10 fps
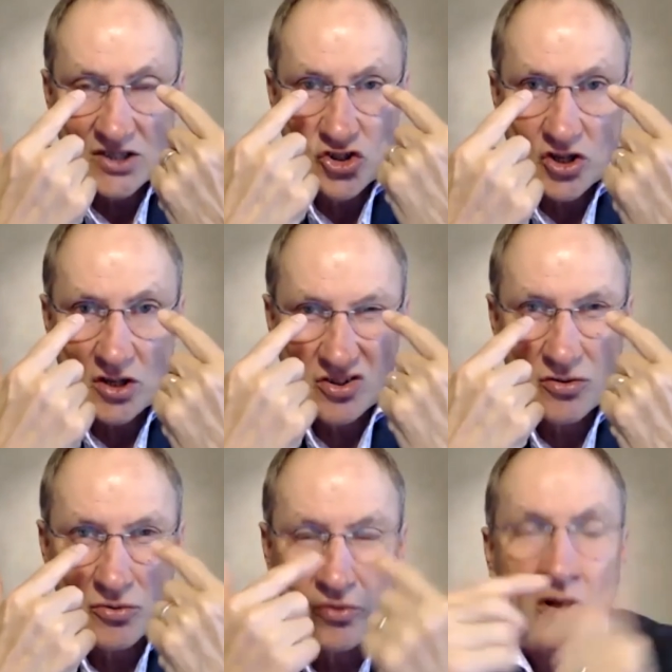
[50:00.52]
just
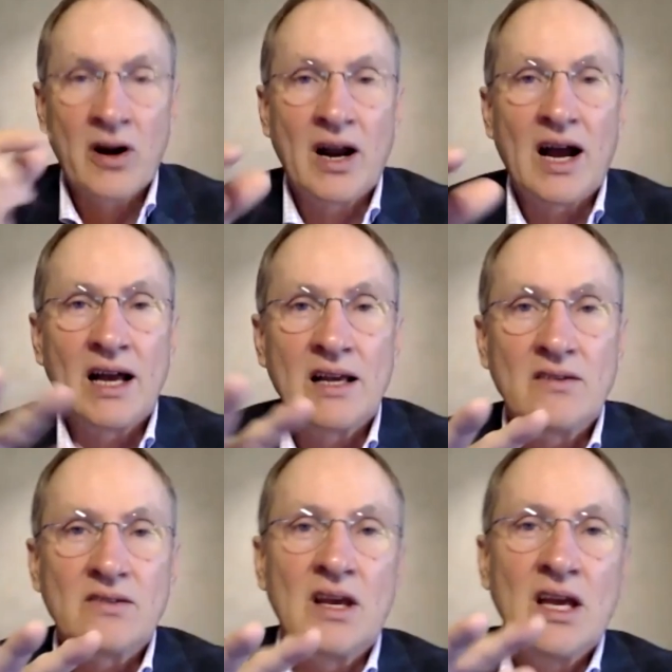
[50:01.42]
through our
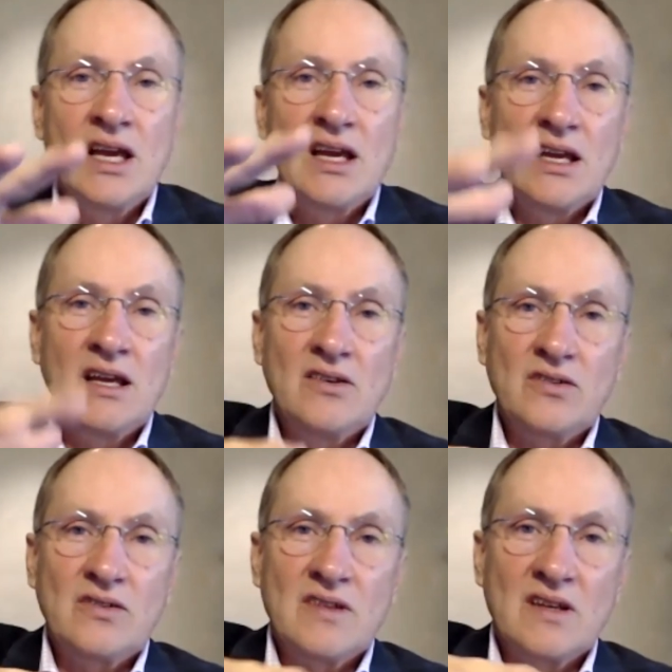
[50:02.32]
eyes
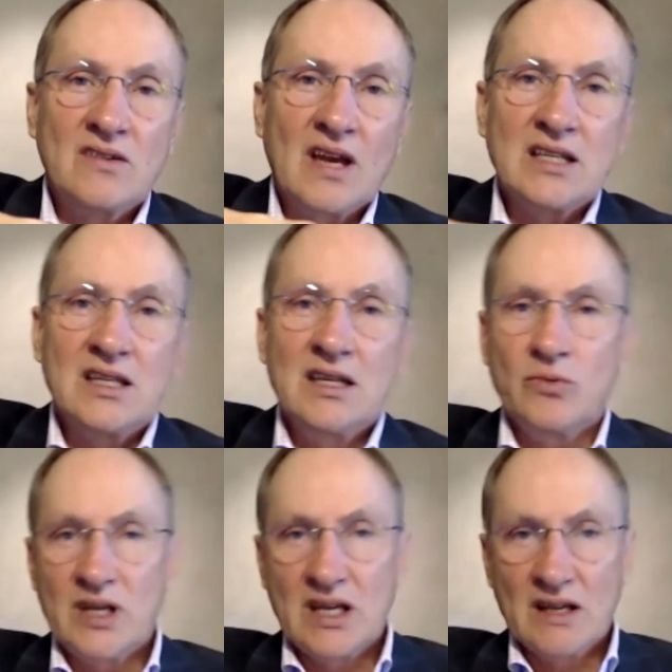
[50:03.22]
is this idea
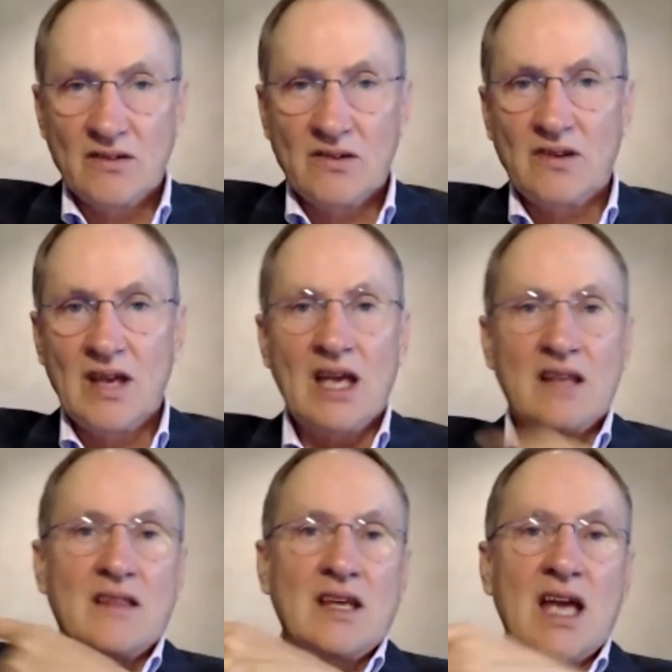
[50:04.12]
we can
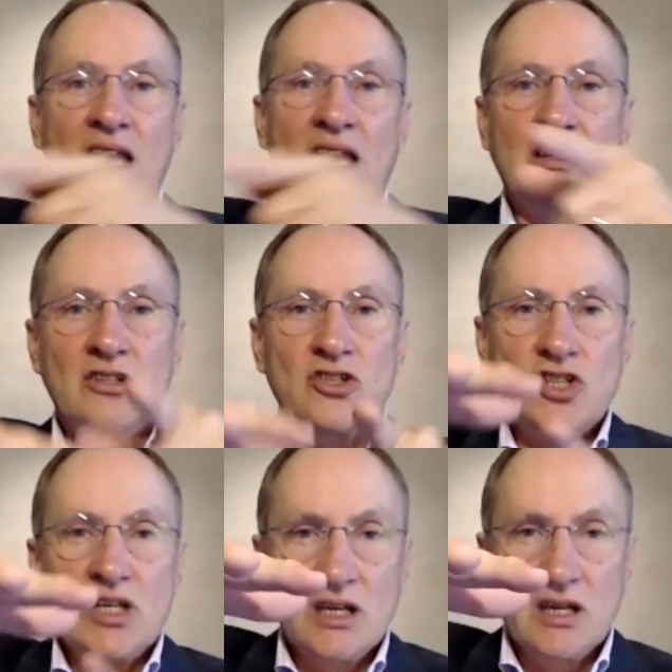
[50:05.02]
send the
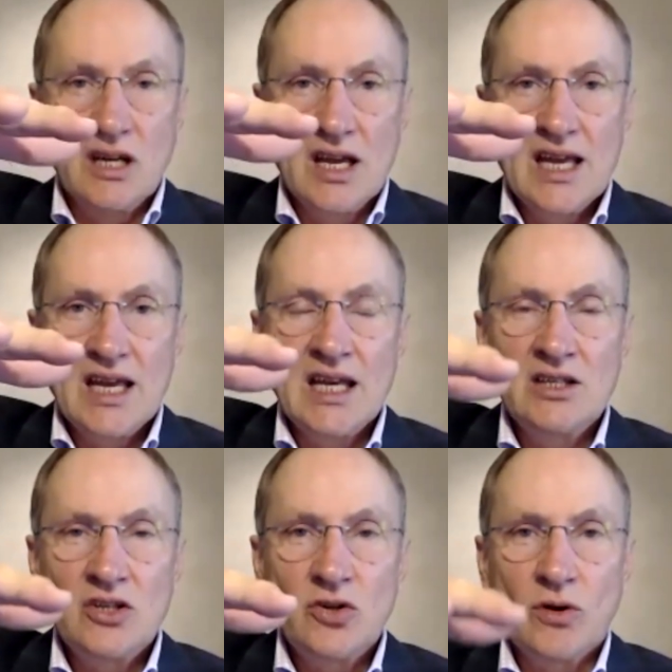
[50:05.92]
energy
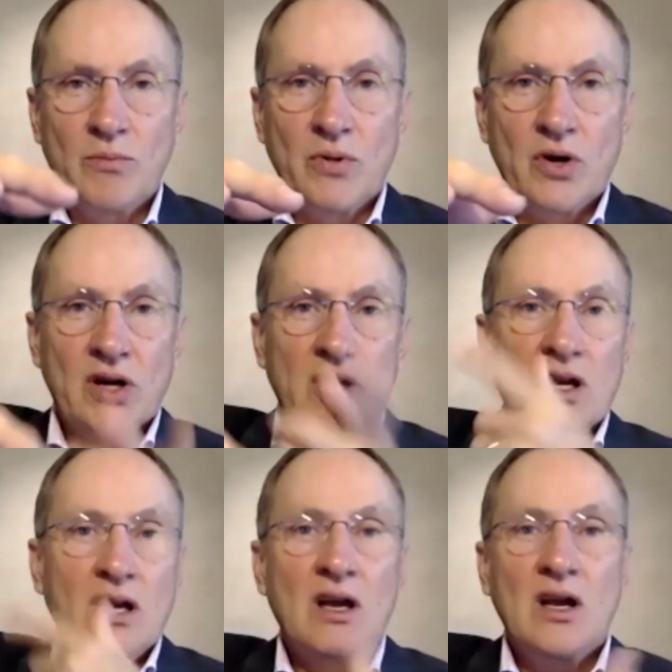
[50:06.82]
into a book
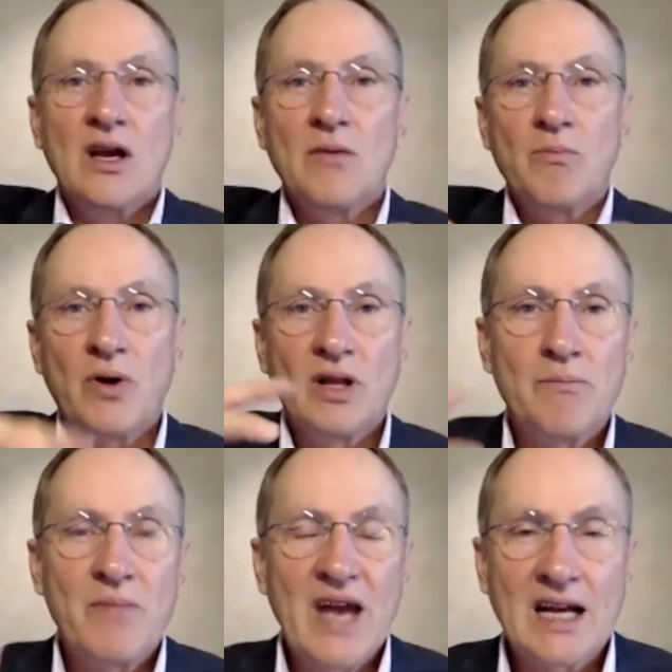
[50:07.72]
pull it
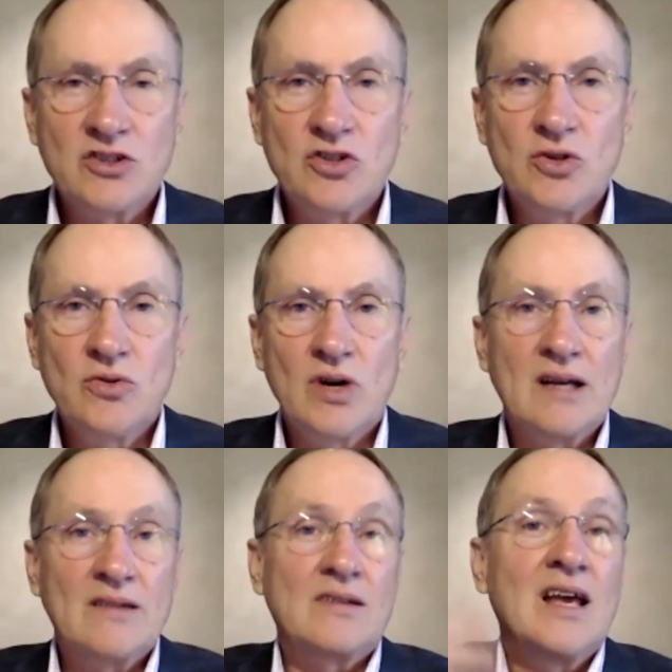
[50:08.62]
back to
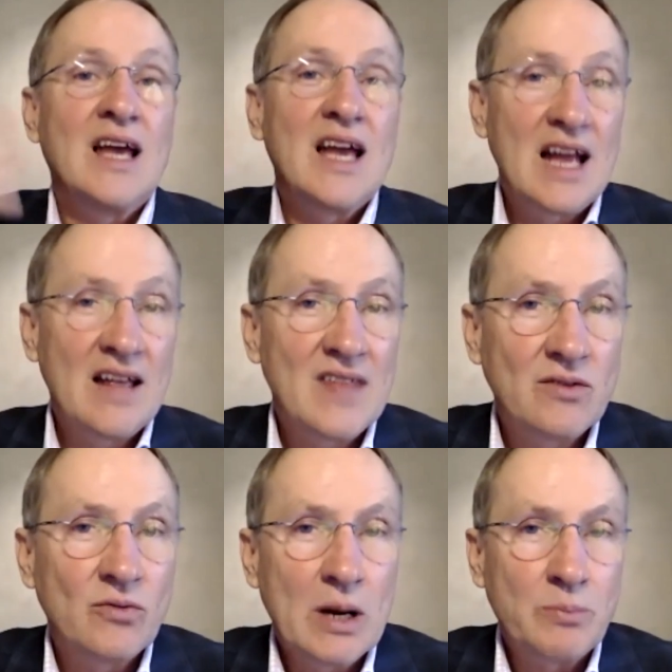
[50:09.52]
us and
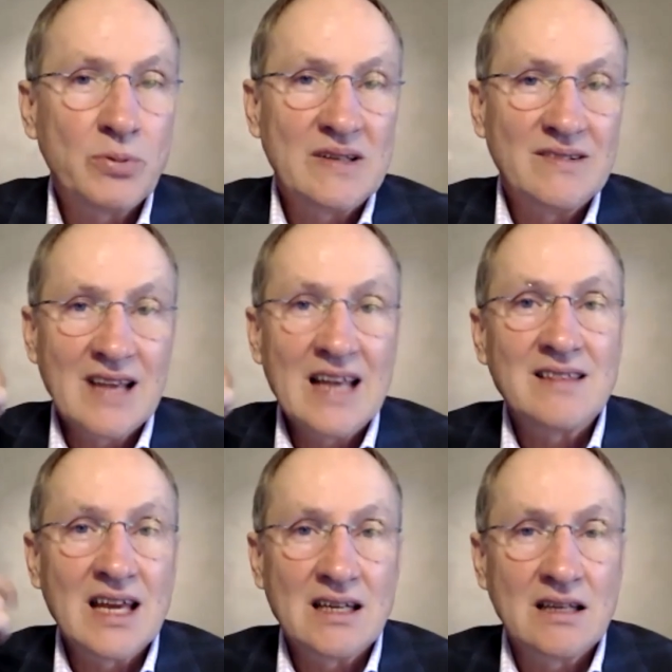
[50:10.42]
then represent
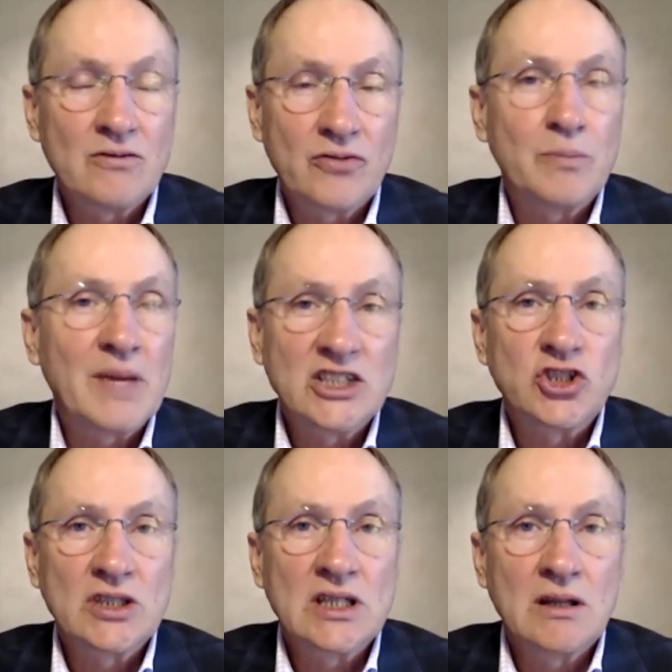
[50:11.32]
that
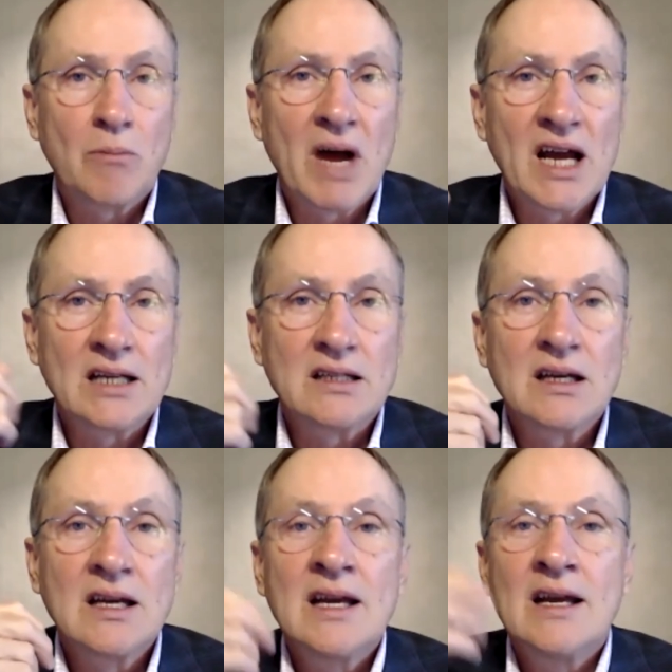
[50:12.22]
information in the mind.
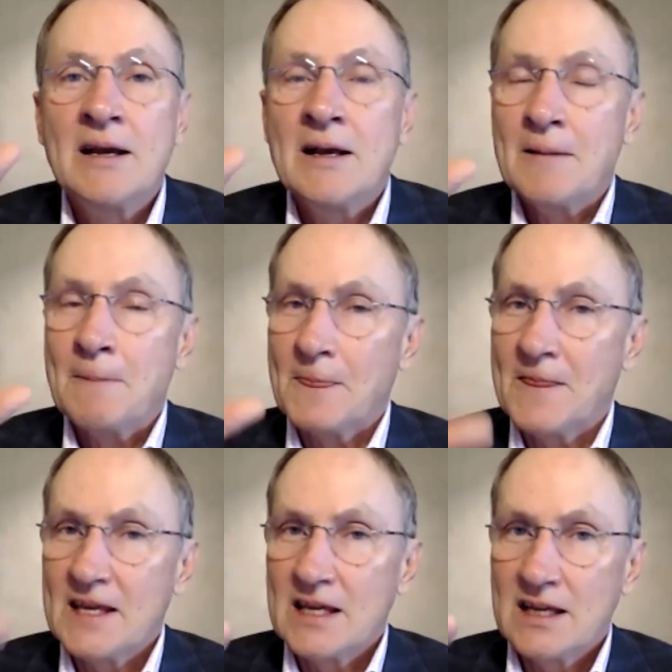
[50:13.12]

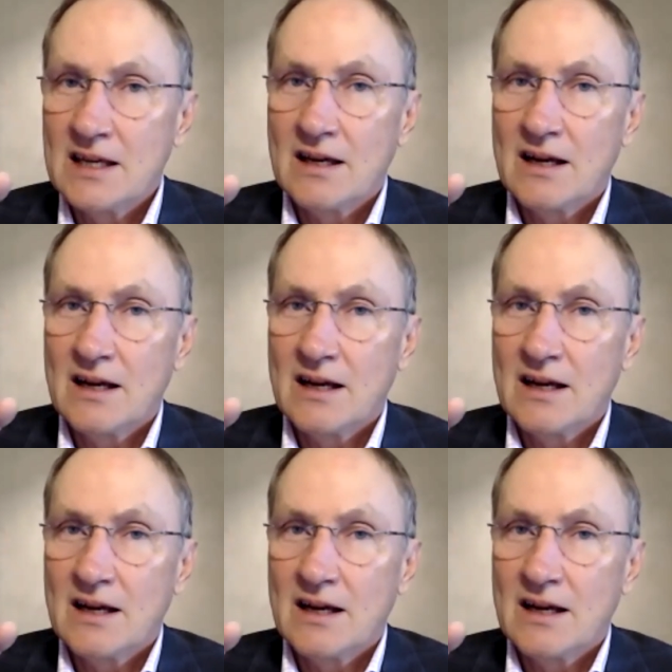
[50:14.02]
The